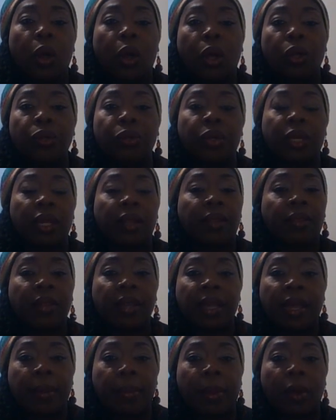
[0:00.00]
all you can
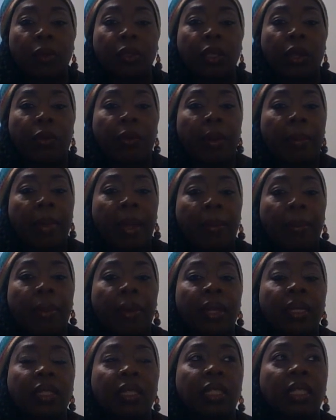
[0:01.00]
think about or remember
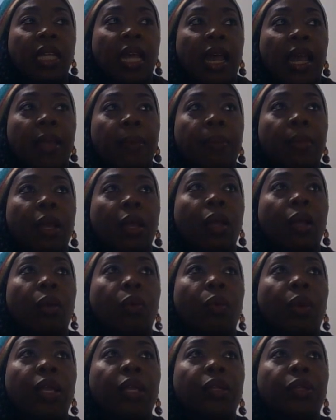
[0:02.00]
is the time
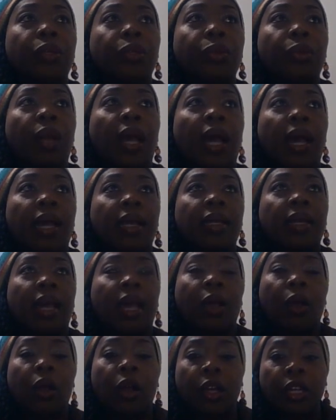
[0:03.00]
when you had
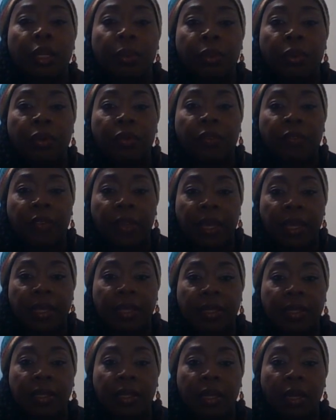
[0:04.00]
that honeymoon
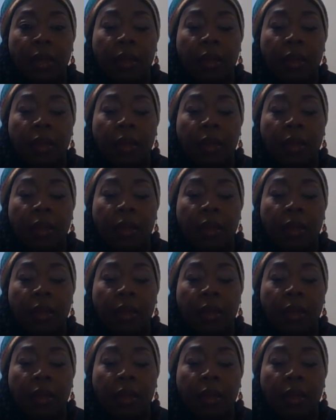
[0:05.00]
phase.